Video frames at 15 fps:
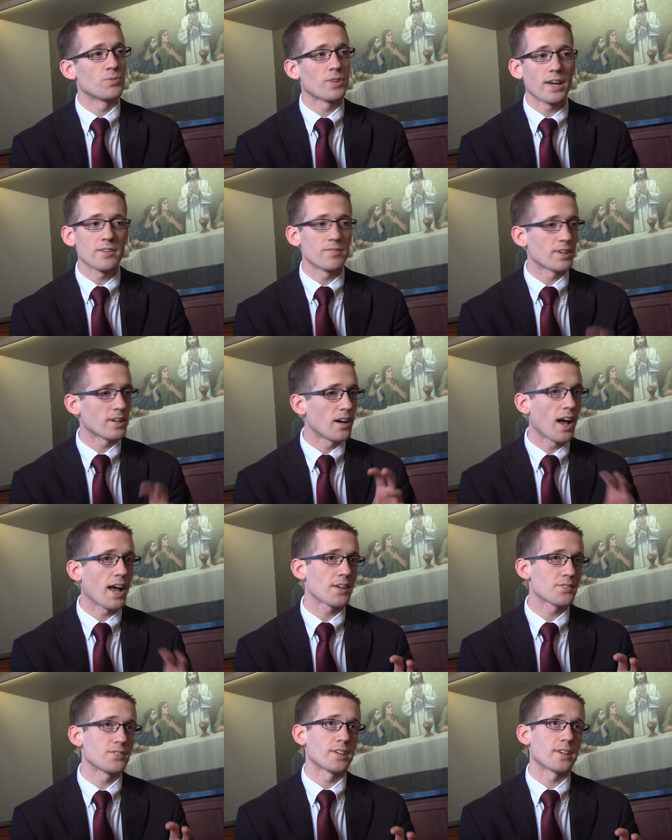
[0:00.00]
kind of a
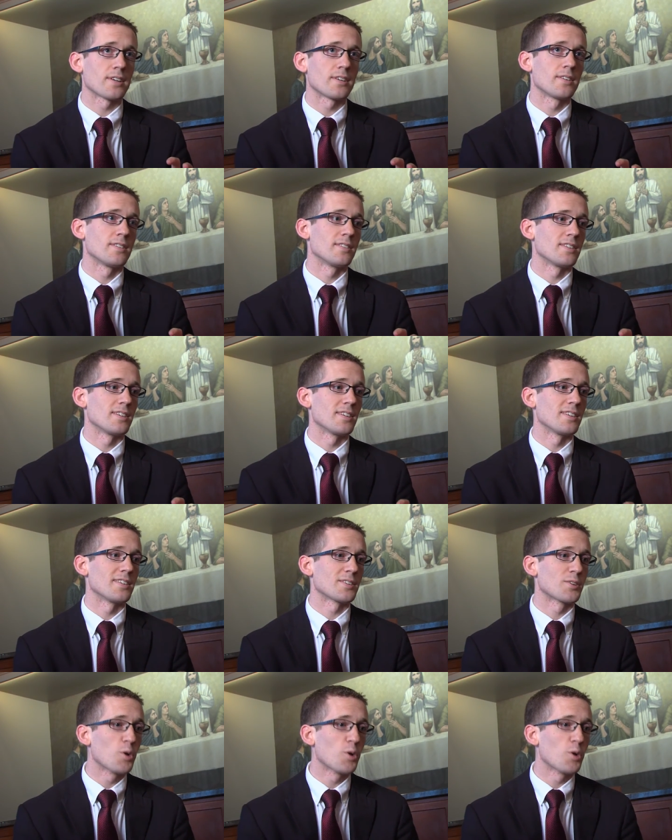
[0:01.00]
classic uh,